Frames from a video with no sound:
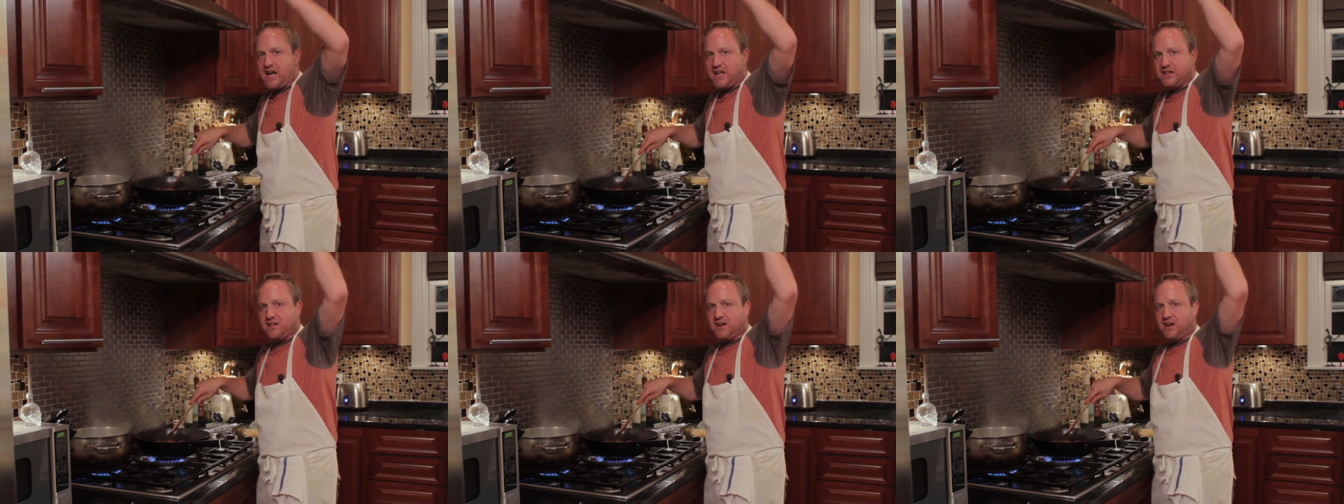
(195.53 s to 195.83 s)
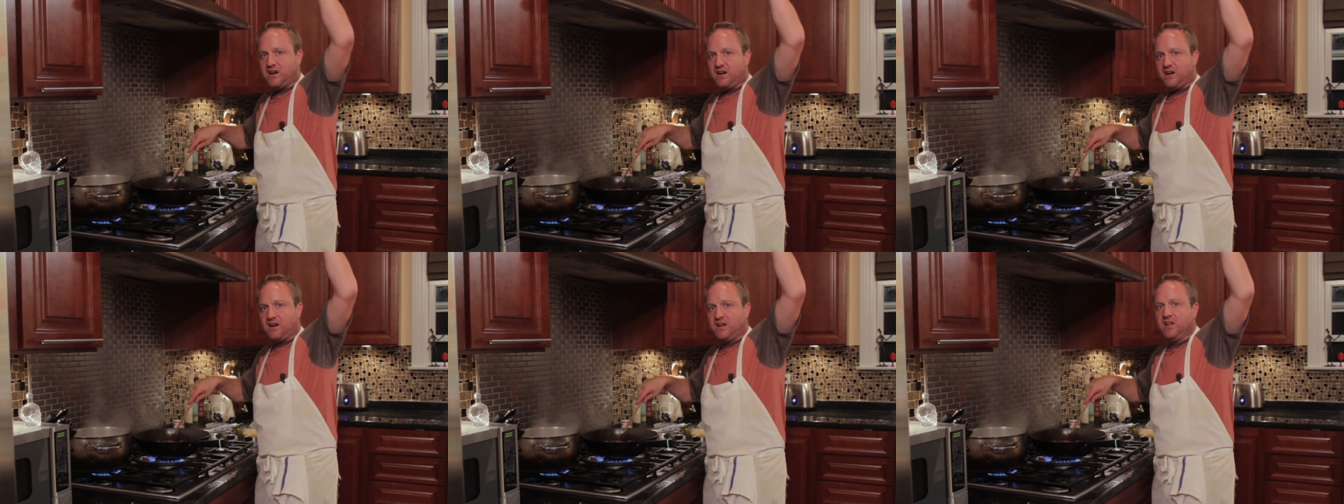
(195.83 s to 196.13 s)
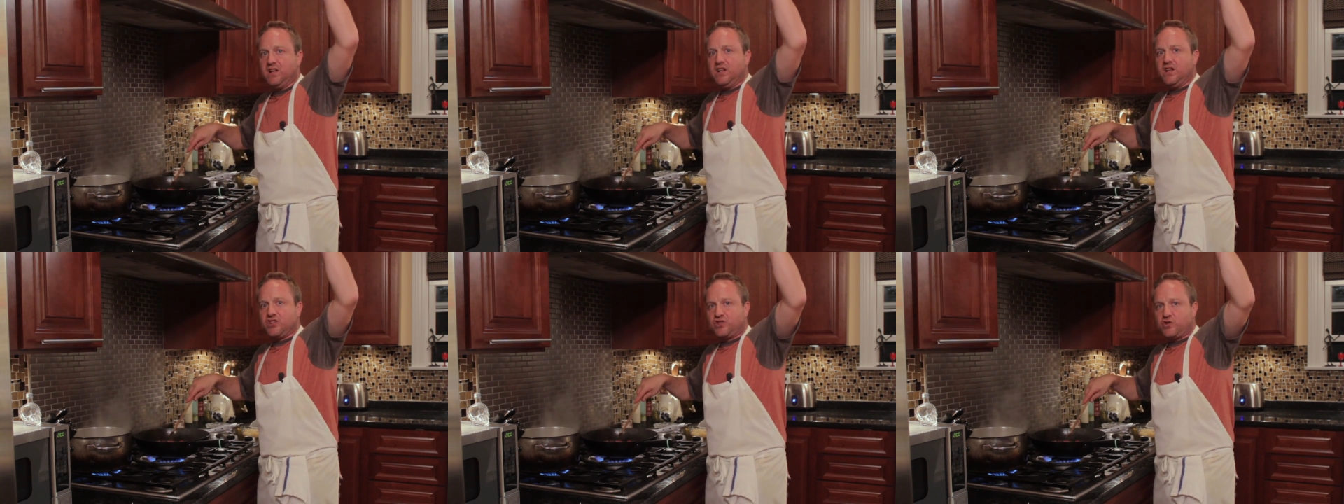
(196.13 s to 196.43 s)
on the
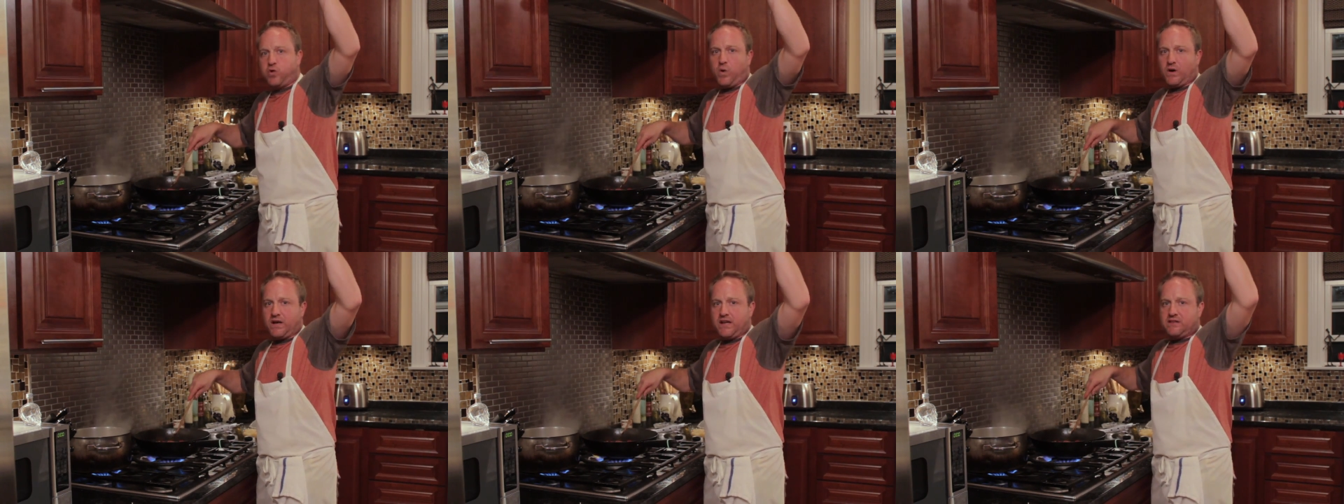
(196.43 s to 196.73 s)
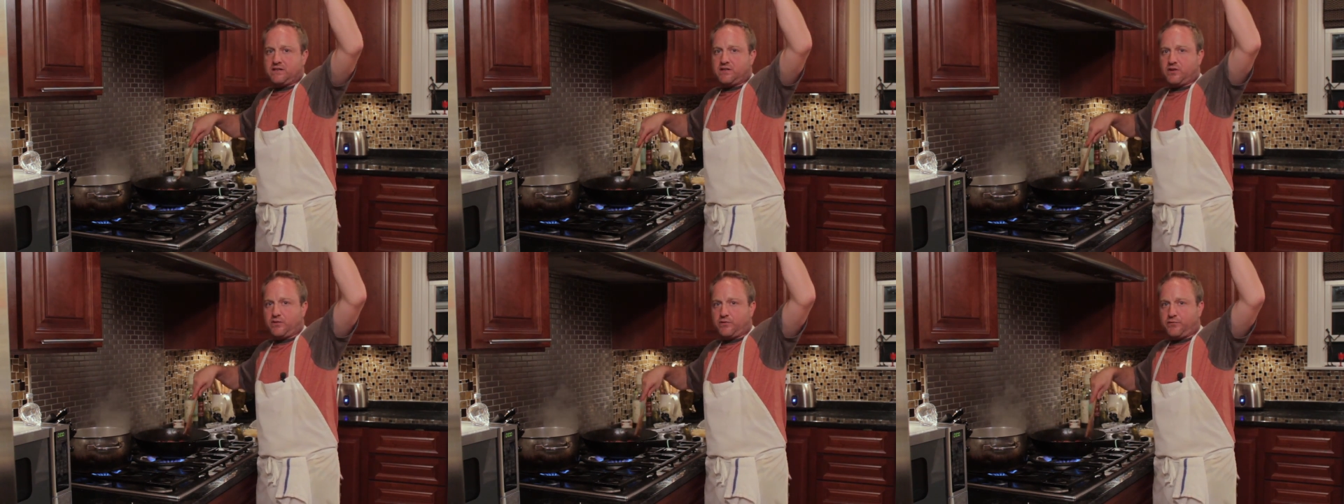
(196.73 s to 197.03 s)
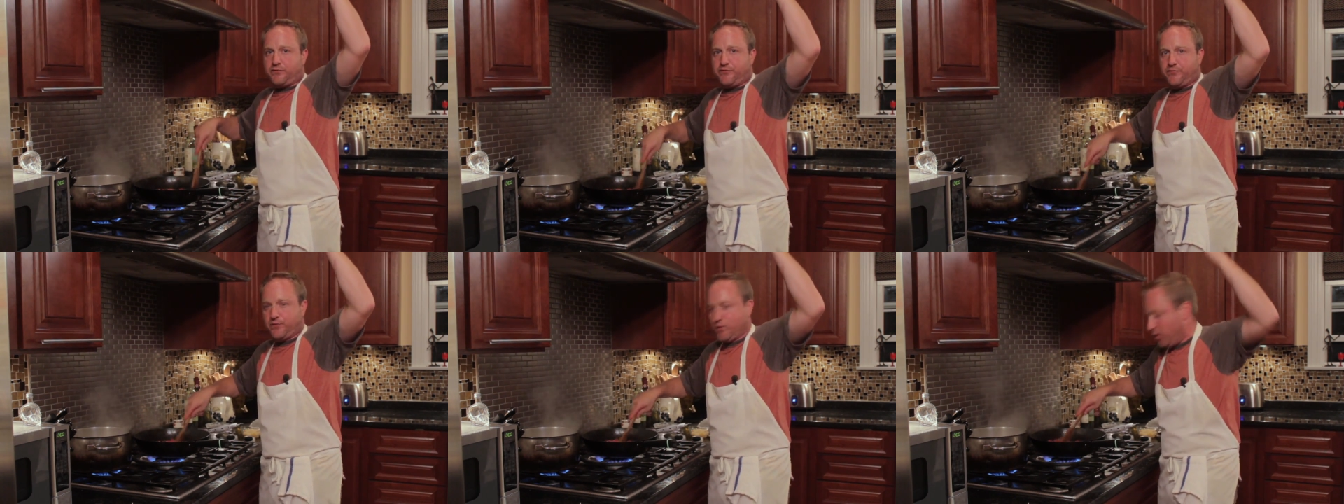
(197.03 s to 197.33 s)
23rd
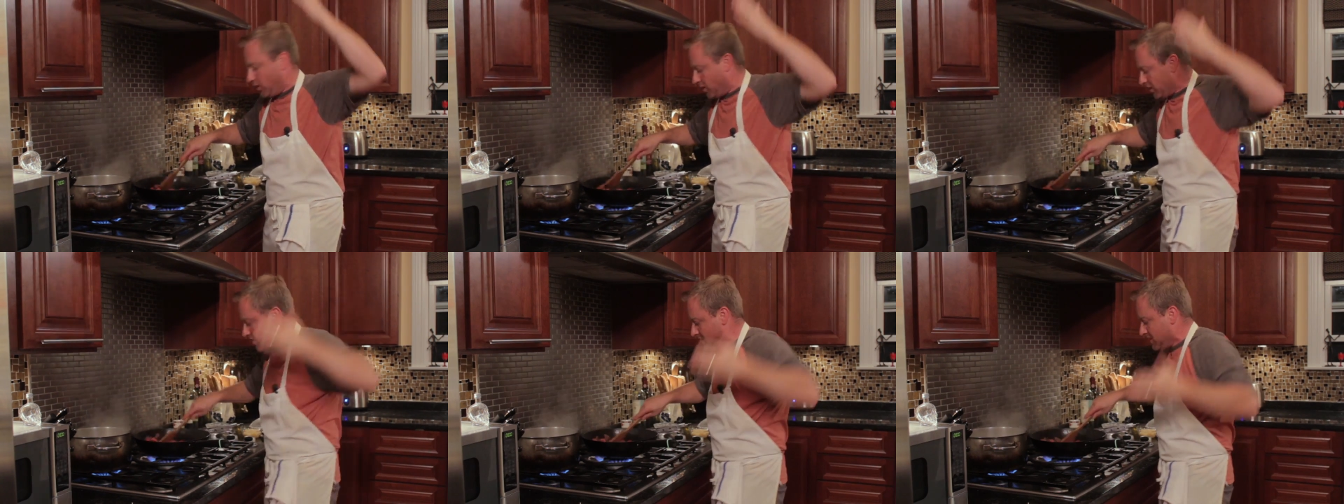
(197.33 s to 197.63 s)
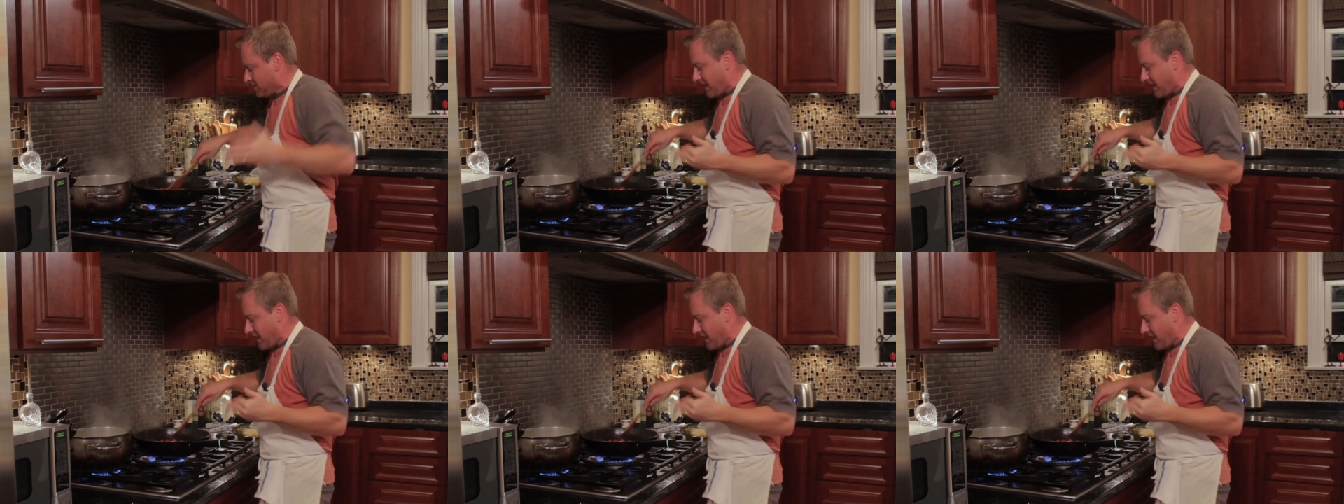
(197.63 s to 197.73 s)
floor.